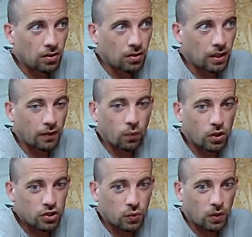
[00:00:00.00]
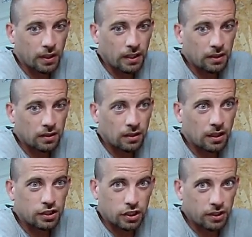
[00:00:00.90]
on 120,
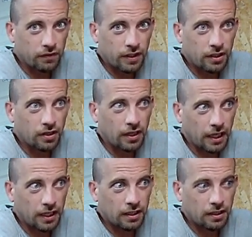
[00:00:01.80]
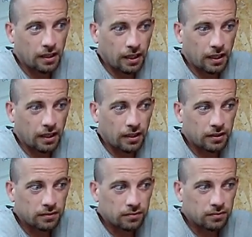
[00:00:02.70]
a generator, and a
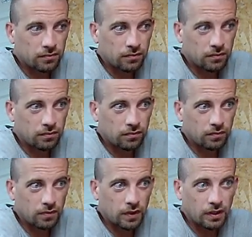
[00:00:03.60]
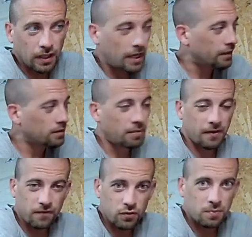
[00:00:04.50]
inline to my
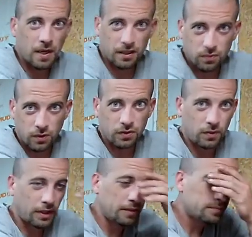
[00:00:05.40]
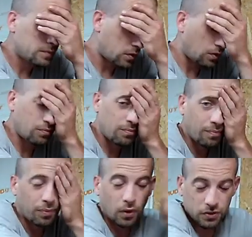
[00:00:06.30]
fuse box 120. So
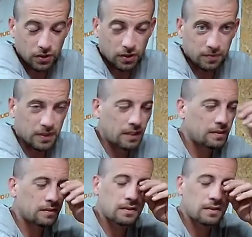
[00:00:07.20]
both circumstances.